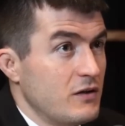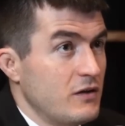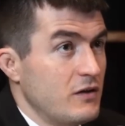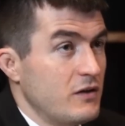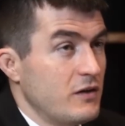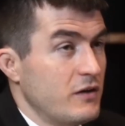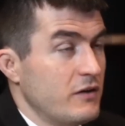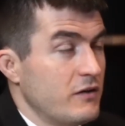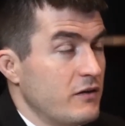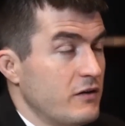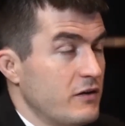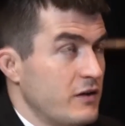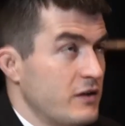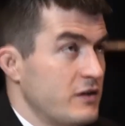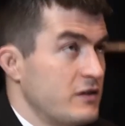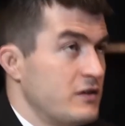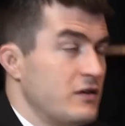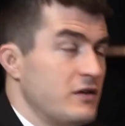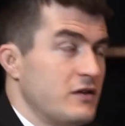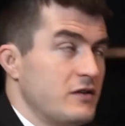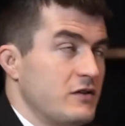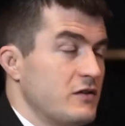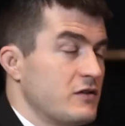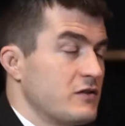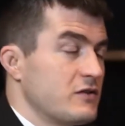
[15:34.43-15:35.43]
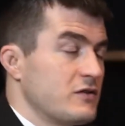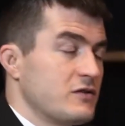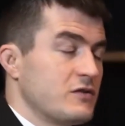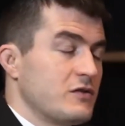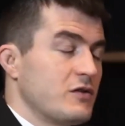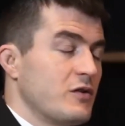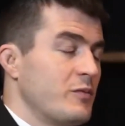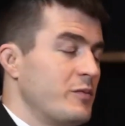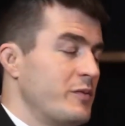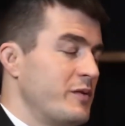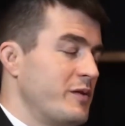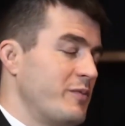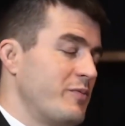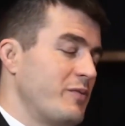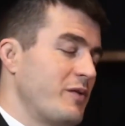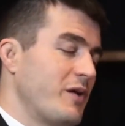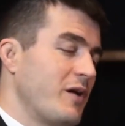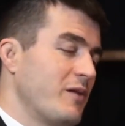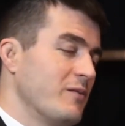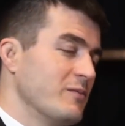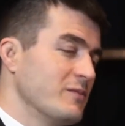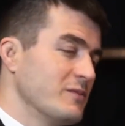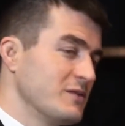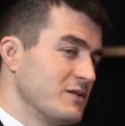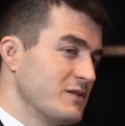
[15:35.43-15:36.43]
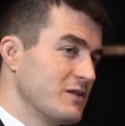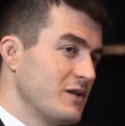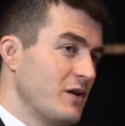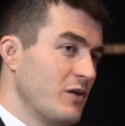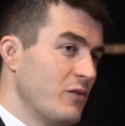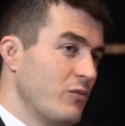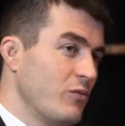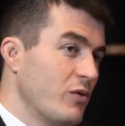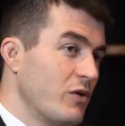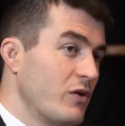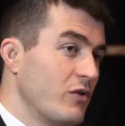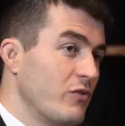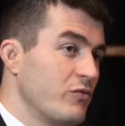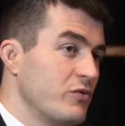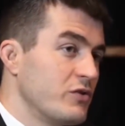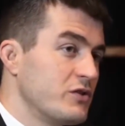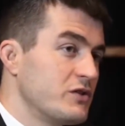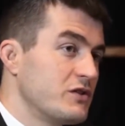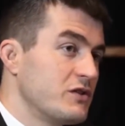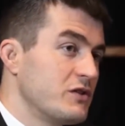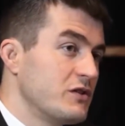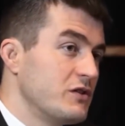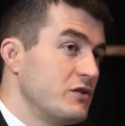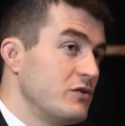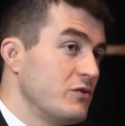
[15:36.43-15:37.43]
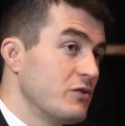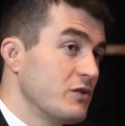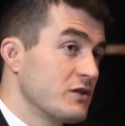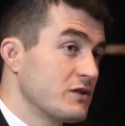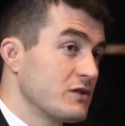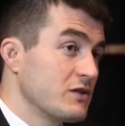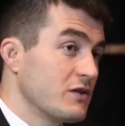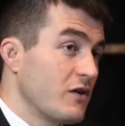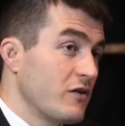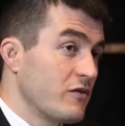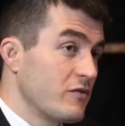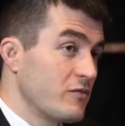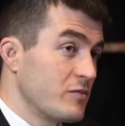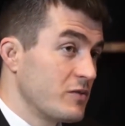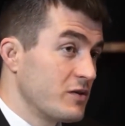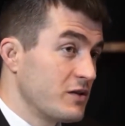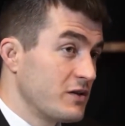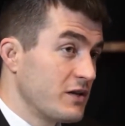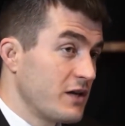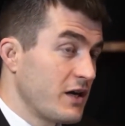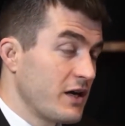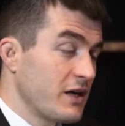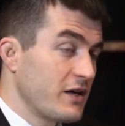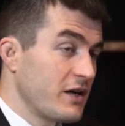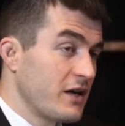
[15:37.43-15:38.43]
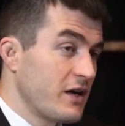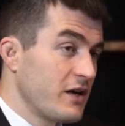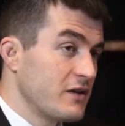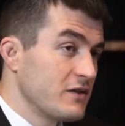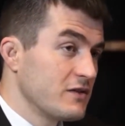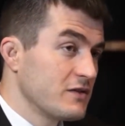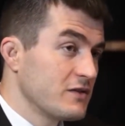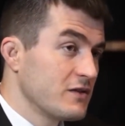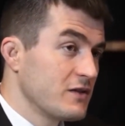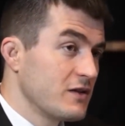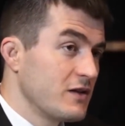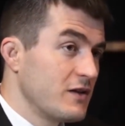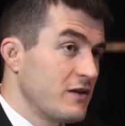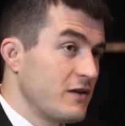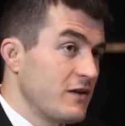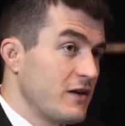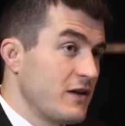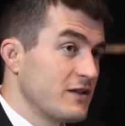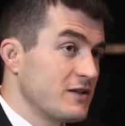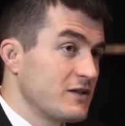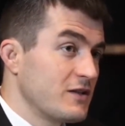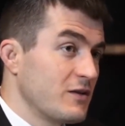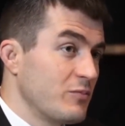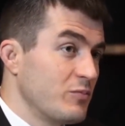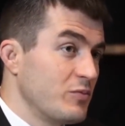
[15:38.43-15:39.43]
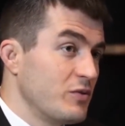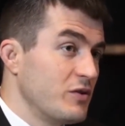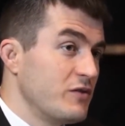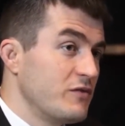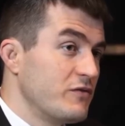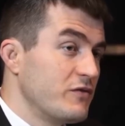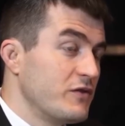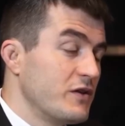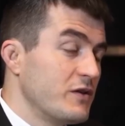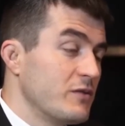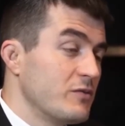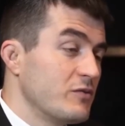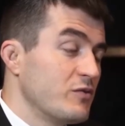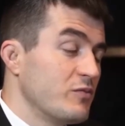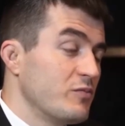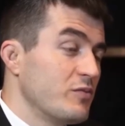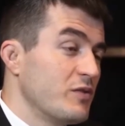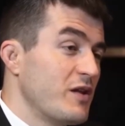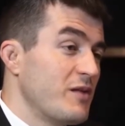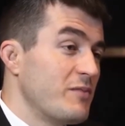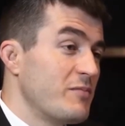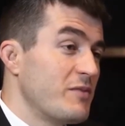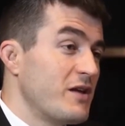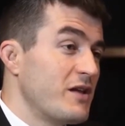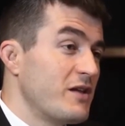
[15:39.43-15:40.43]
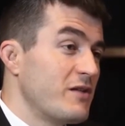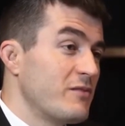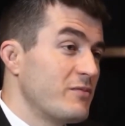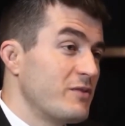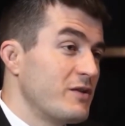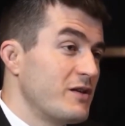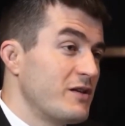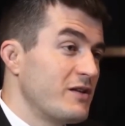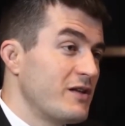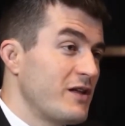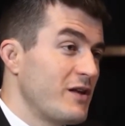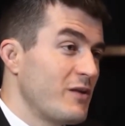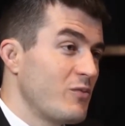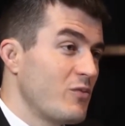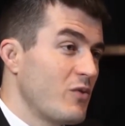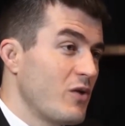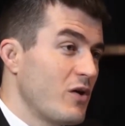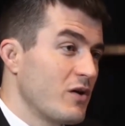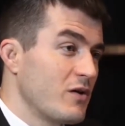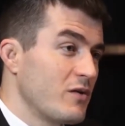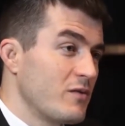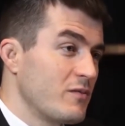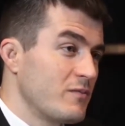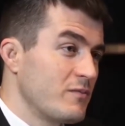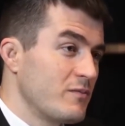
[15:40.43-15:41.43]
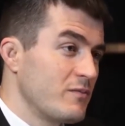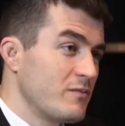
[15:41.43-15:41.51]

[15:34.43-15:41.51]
there's so many problems, one of which the U.S. government in that case has complete freedom to blame anybody they want.